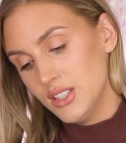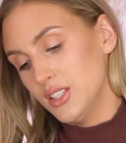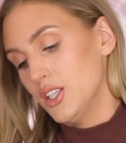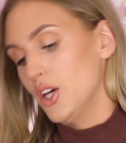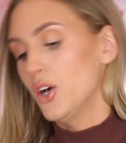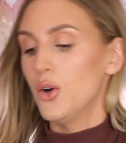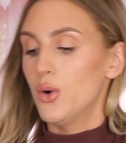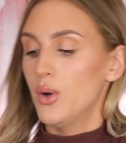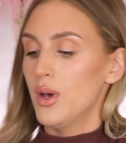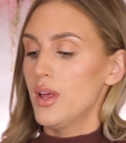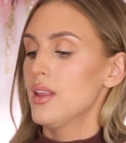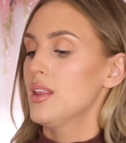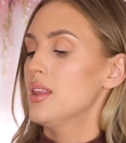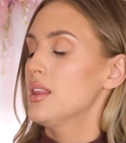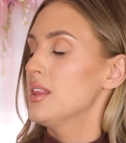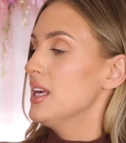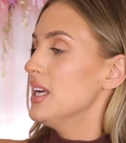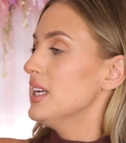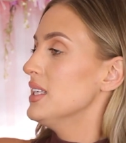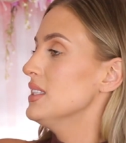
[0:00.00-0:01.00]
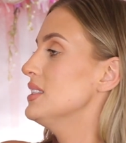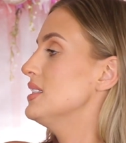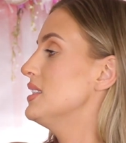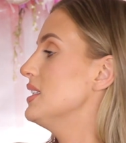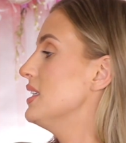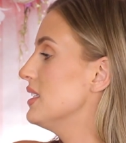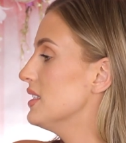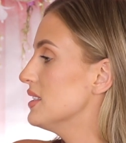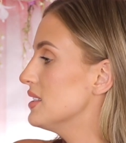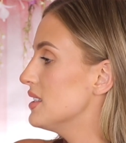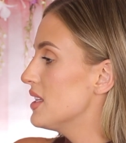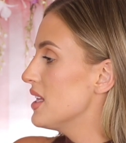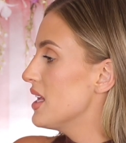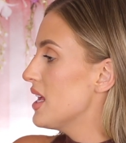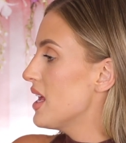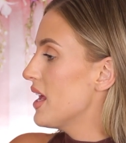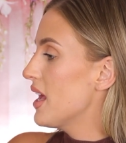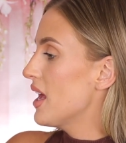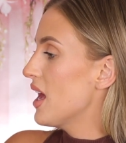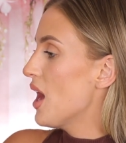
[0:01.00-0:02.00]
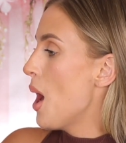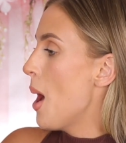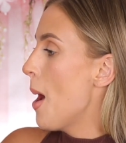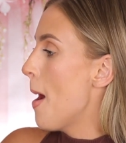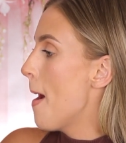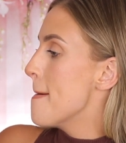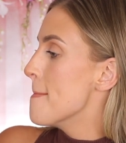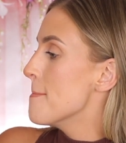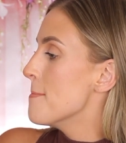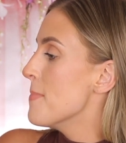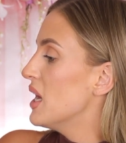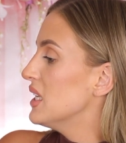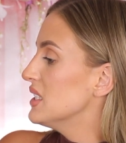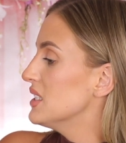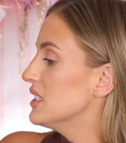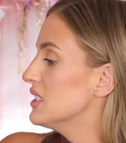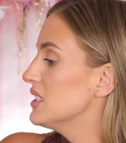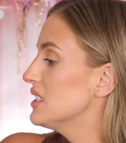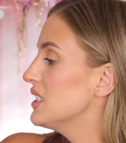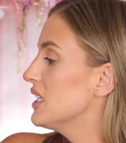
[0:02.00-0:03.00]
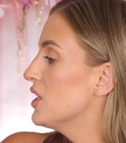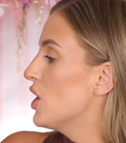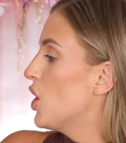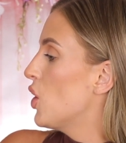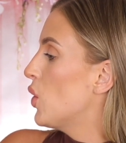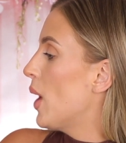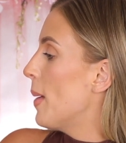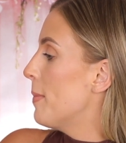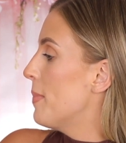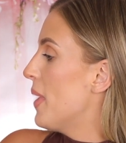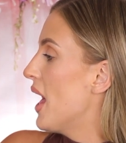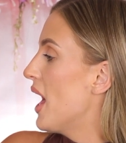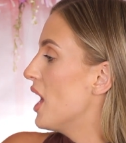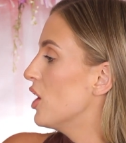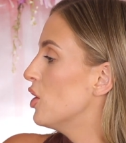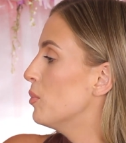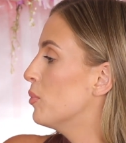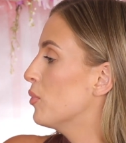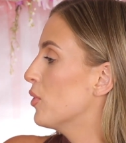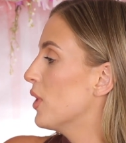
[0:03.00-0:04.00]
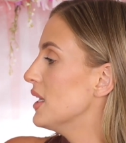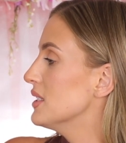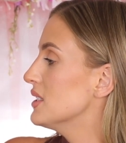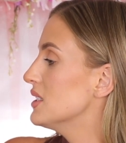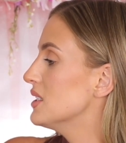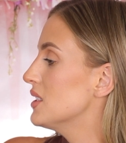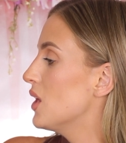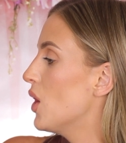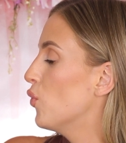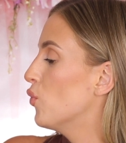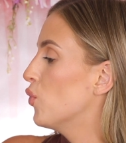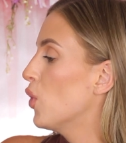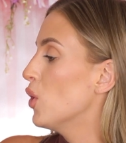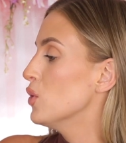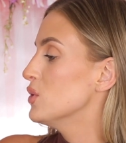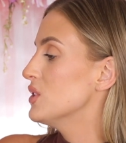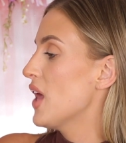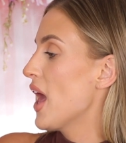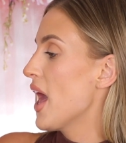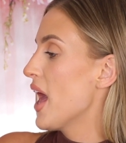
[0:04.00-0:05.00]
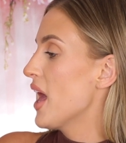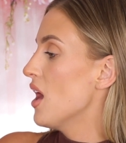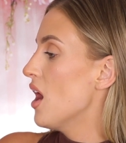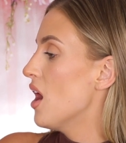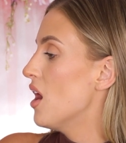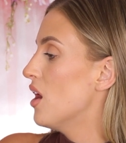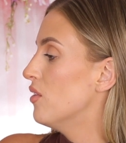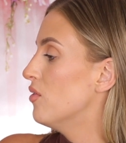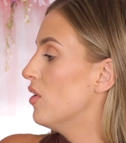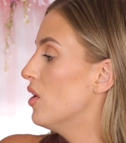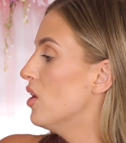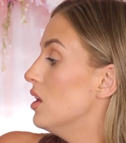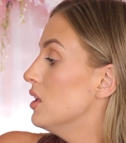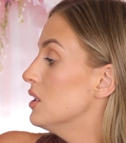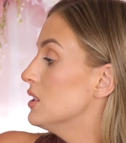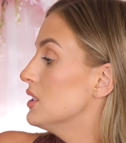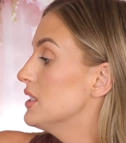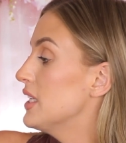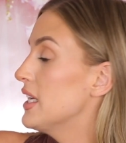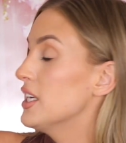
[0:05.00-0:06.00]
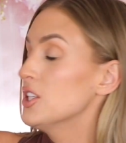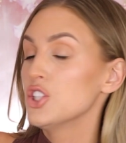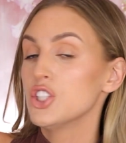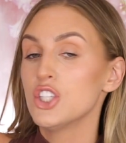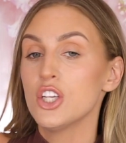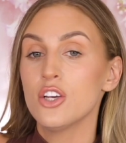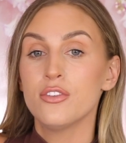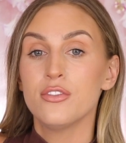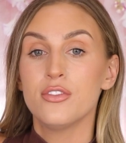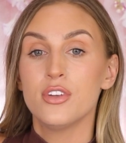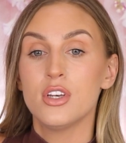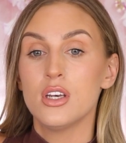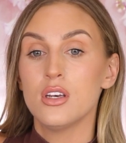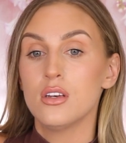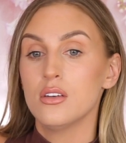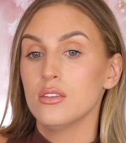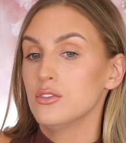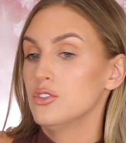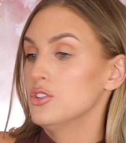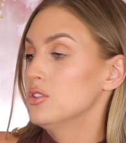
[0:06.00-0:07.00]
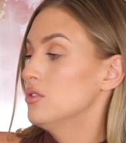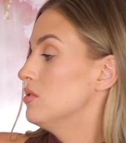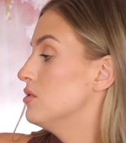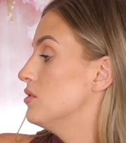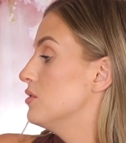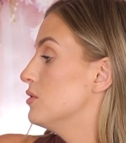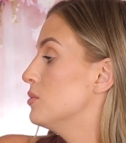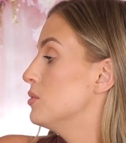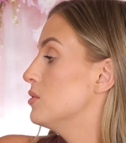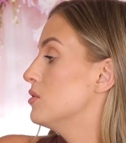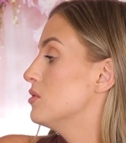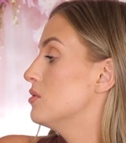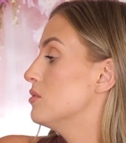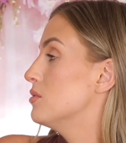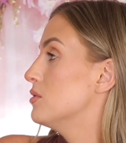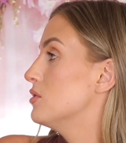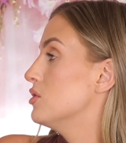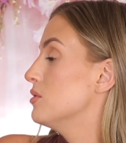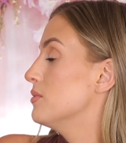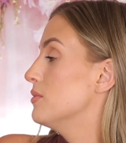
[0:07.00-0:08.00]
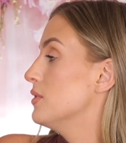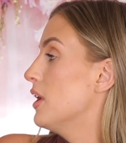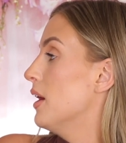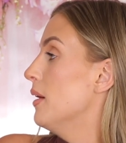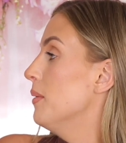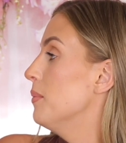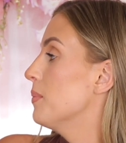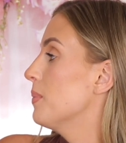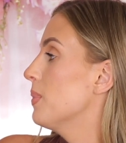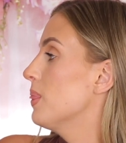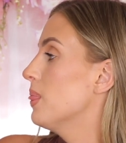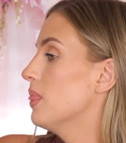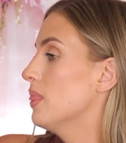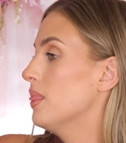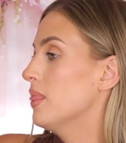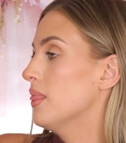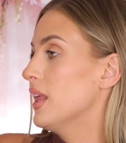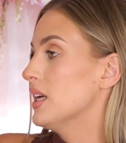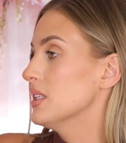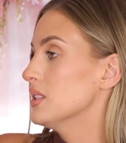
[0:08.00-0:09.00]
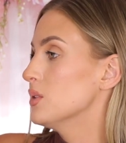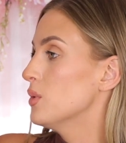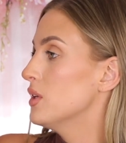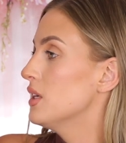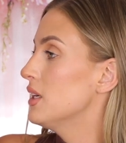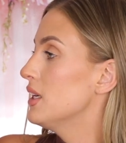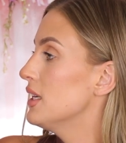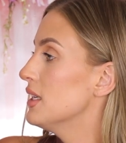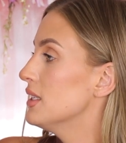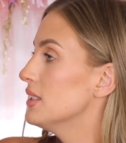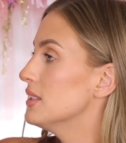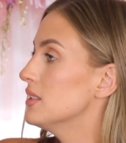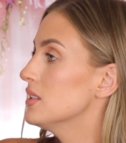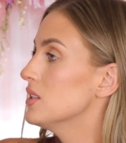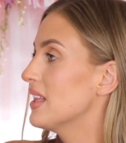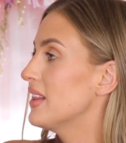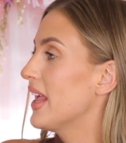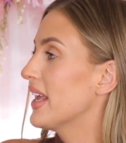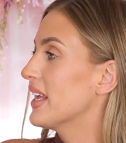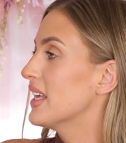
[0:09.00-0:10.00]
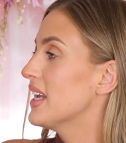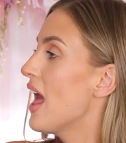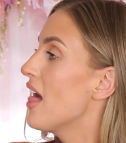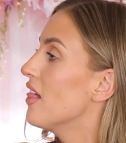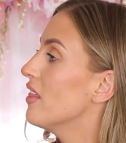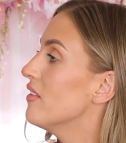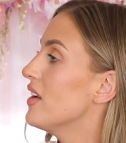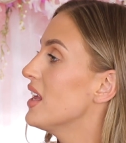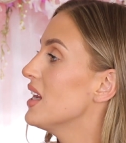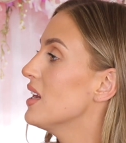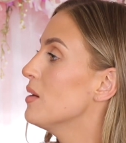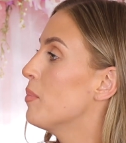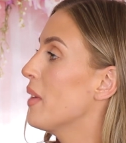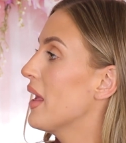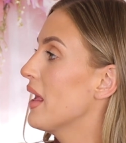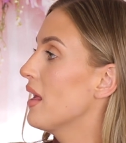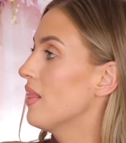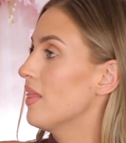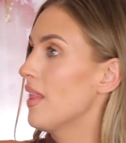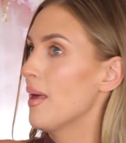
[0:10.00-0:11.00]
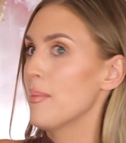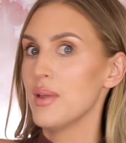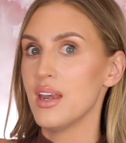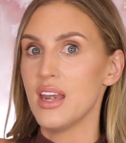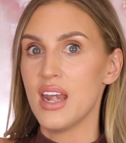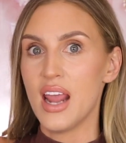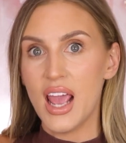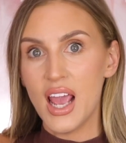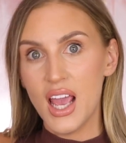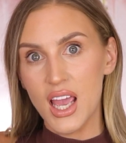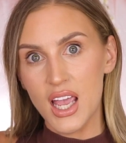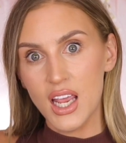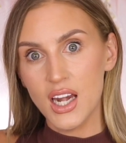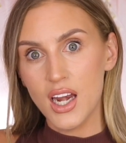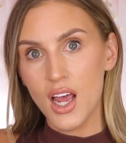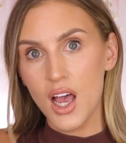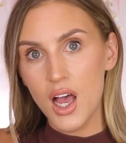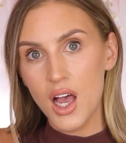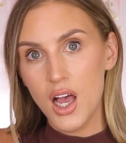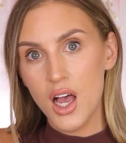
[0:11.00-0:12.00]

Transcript: So this is the Mendocino Petal Press Rosé of San Giovin... Yep, that's what it is. Like an elevated pink lemonade.